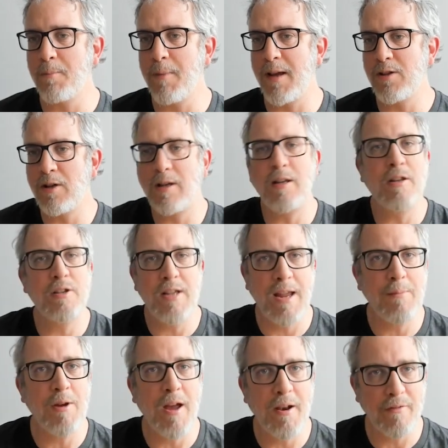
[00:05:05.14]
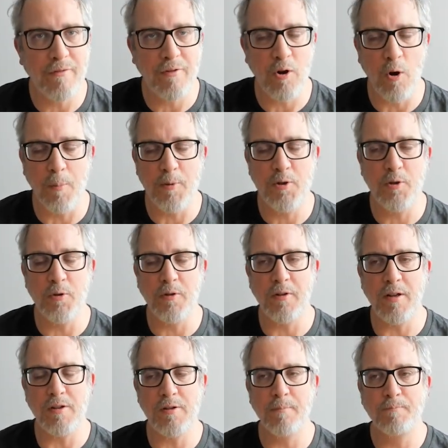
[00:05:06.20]
basically the same kind of
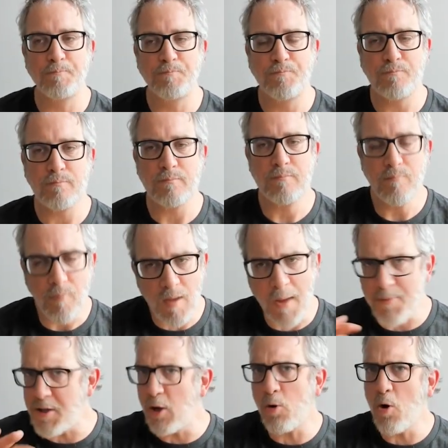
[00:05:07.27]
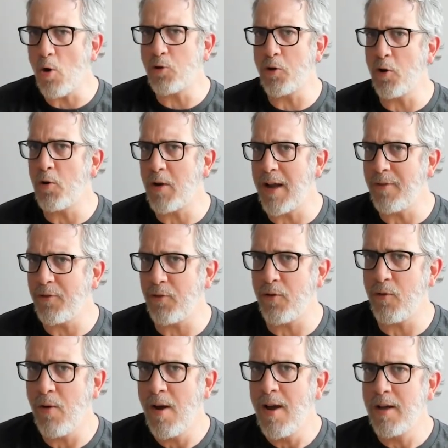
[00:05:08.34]
opportunities. I'm still going to look
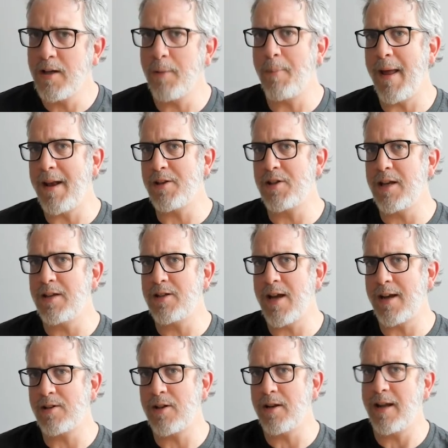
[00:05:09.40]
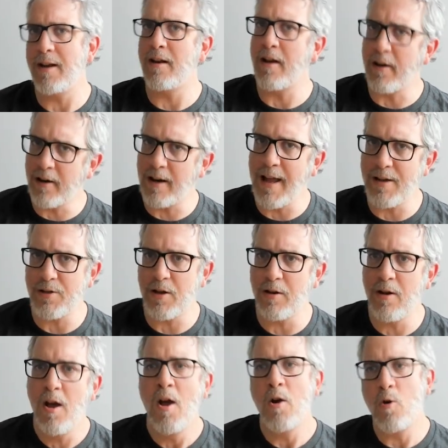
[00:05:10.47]
into dependency injection in another
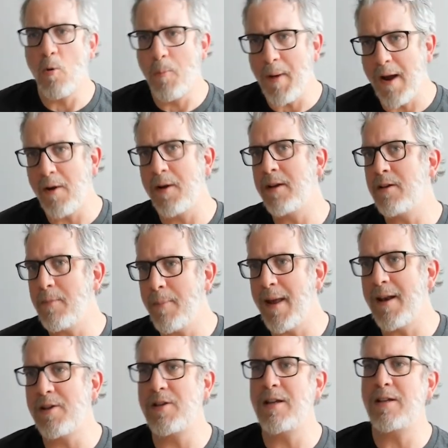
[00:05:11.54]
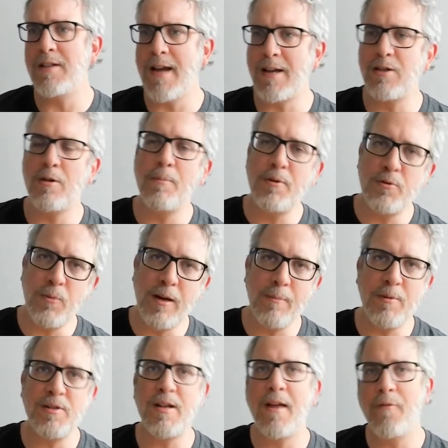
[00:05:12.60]
lesson, comparing dependency injection
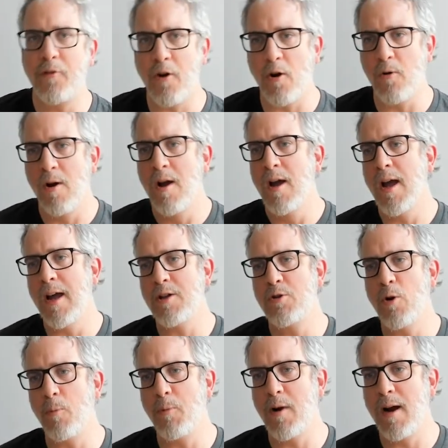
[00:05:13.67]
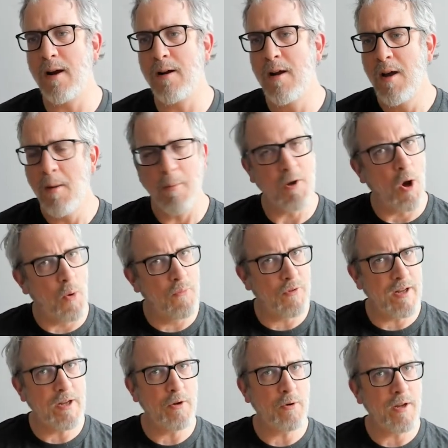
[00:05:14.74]
between Magento and Shopware, but
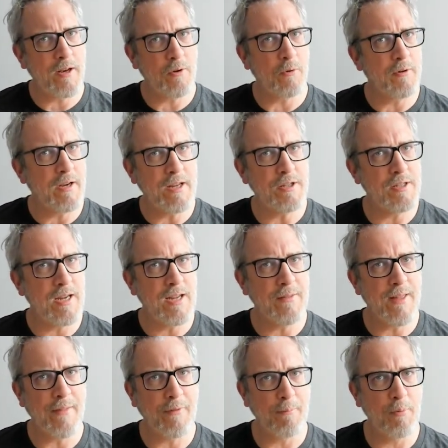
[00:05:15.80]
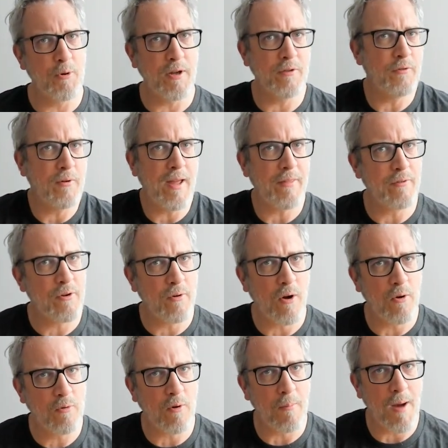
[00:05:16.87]
hopefully you can already see that putting together your
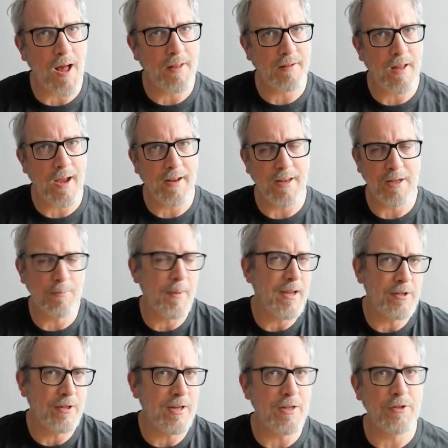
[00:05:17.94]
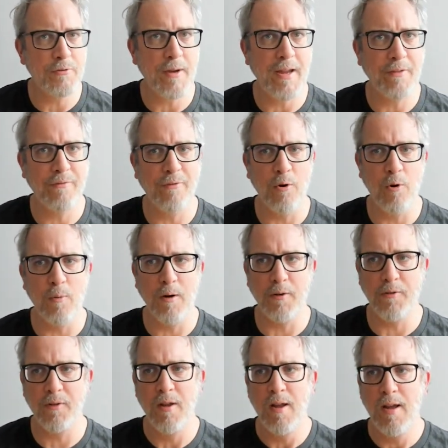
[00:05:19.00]
own command line is basically
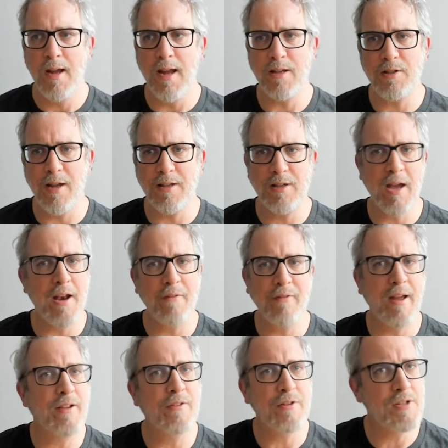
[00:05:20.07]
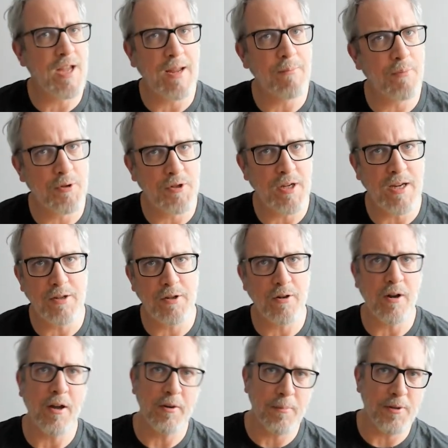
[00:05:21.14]
straightforward. It's kind of like the same
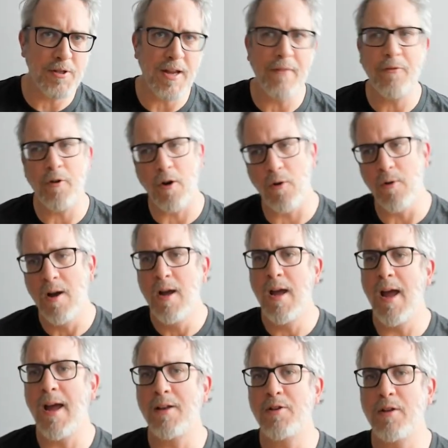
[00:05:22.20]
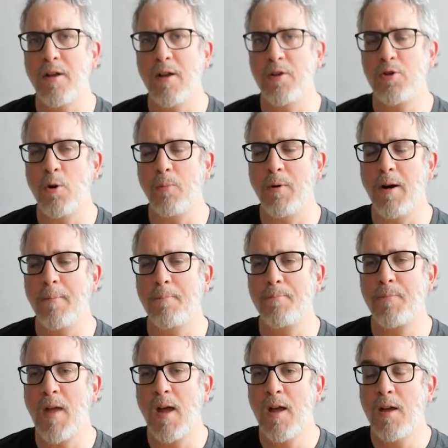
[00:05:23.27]
procedure on Magento and Shopware.
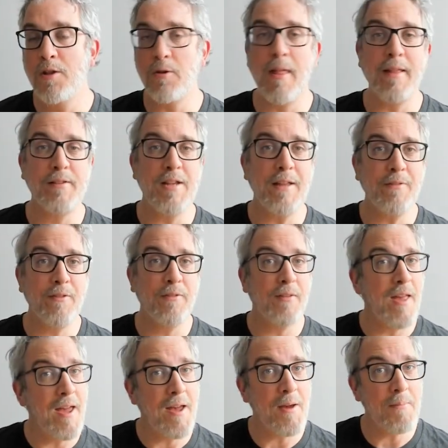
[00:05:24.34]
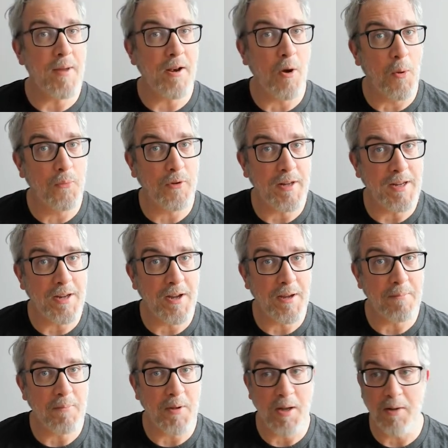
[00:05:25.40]
So that's it, and hopefully,
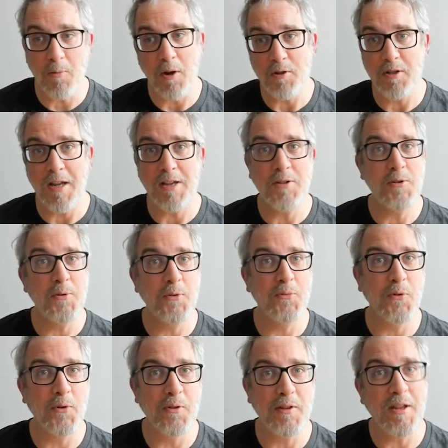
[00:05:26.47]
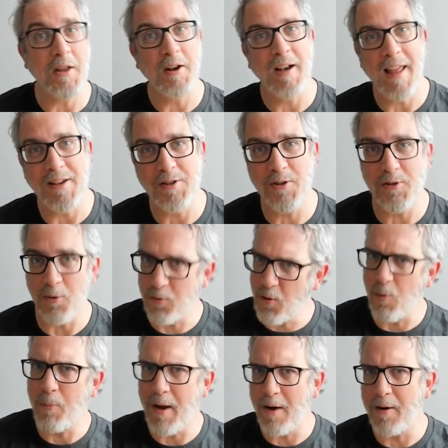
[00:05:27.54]
well, stay tuned for the other lessons on
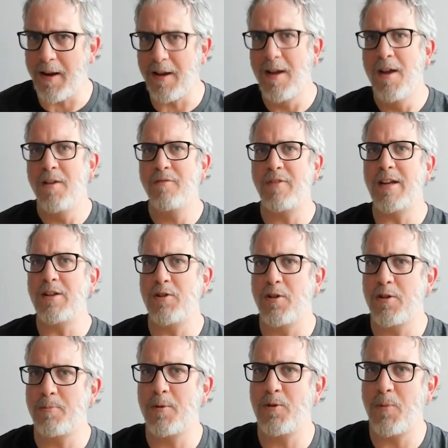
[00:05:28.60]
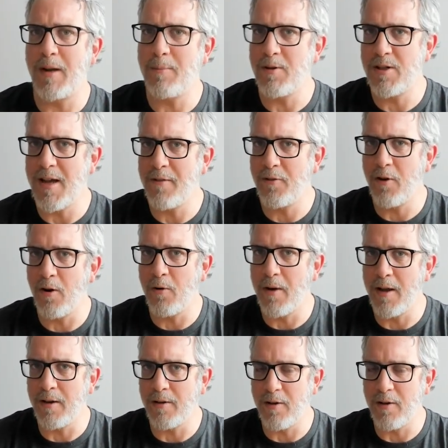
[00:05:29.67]
comparing features between Magento and